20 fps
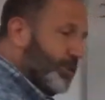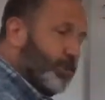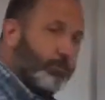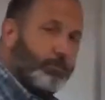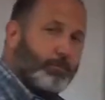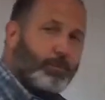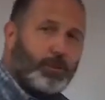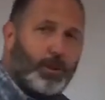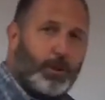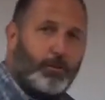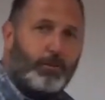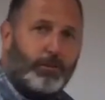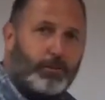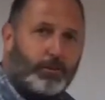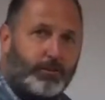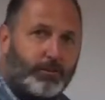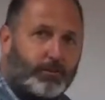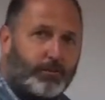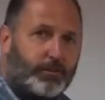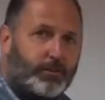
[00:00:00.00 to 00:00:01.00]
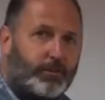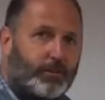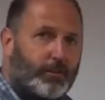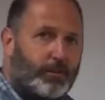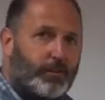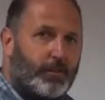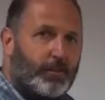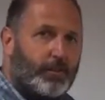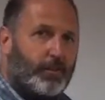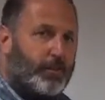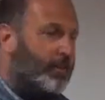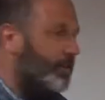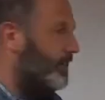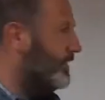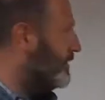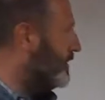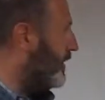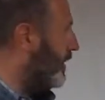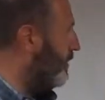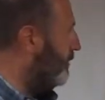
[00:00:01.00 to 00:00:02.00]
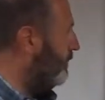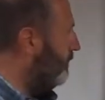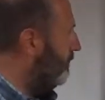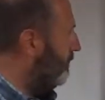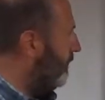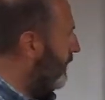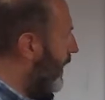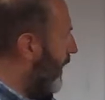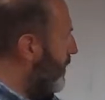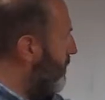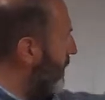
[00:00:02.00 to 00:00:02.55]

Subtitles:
some totals. So I